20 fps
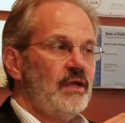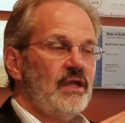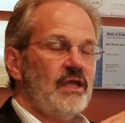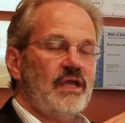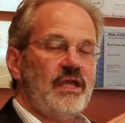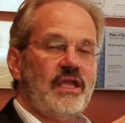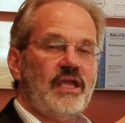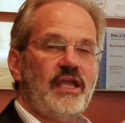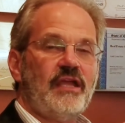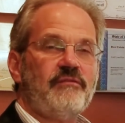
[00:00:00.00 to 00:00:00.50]

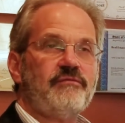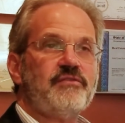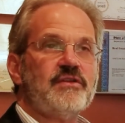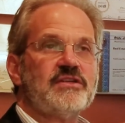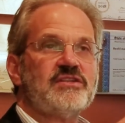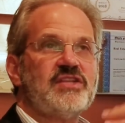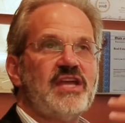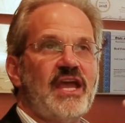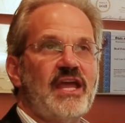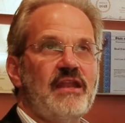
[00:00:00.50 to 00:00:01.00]
If a
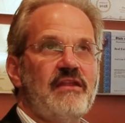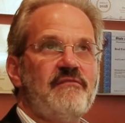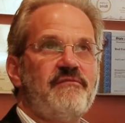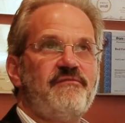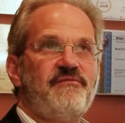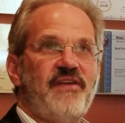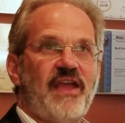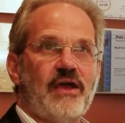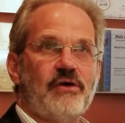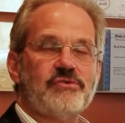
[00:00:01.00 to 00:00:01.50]
tenant
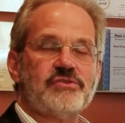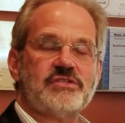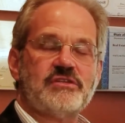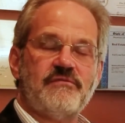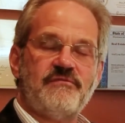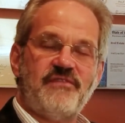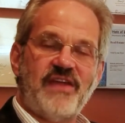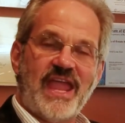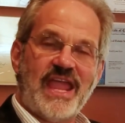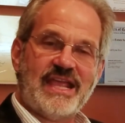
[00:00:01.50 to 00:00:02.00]
fails to
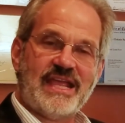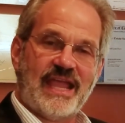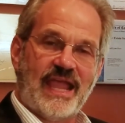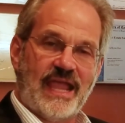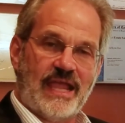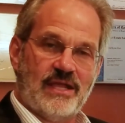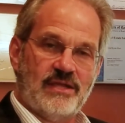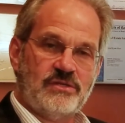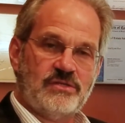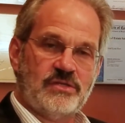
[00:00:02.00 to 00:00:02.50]

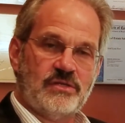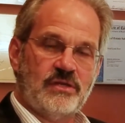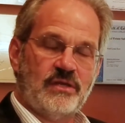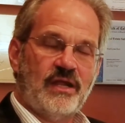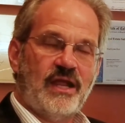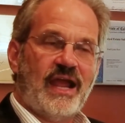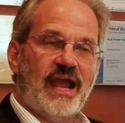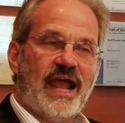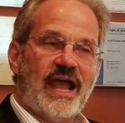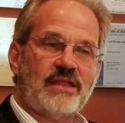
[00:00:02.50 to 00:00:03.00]
vacate
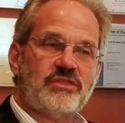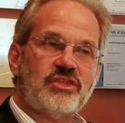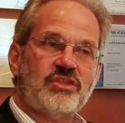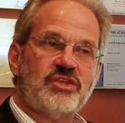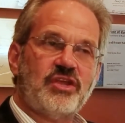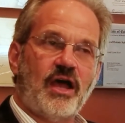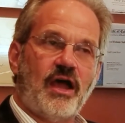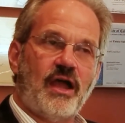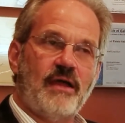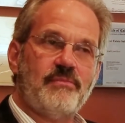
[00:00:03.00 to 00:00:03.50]
at the
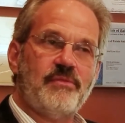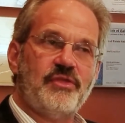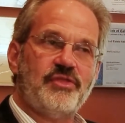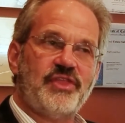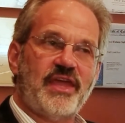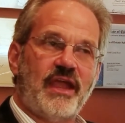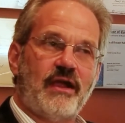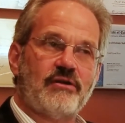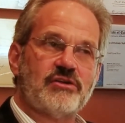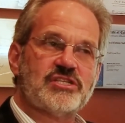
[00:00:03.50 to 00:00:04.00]
time that
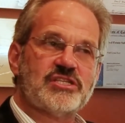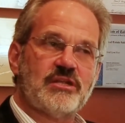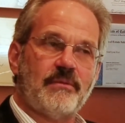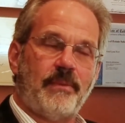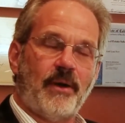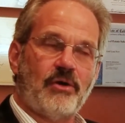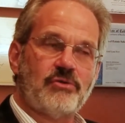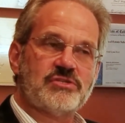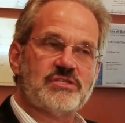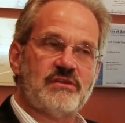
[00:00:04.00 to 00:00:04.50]
they are
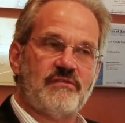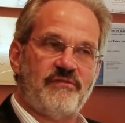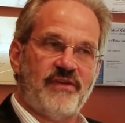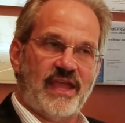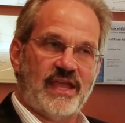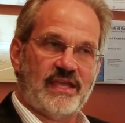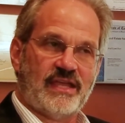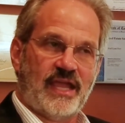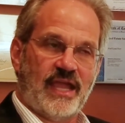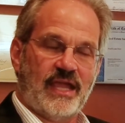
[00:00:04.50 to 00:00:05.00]
supposed to
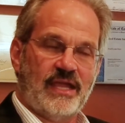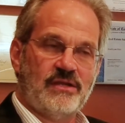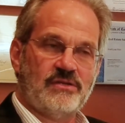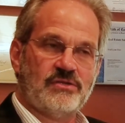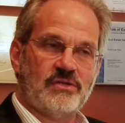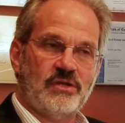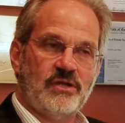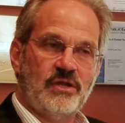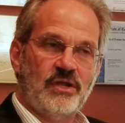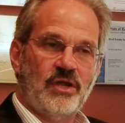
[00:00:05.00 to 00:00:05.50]
vacate,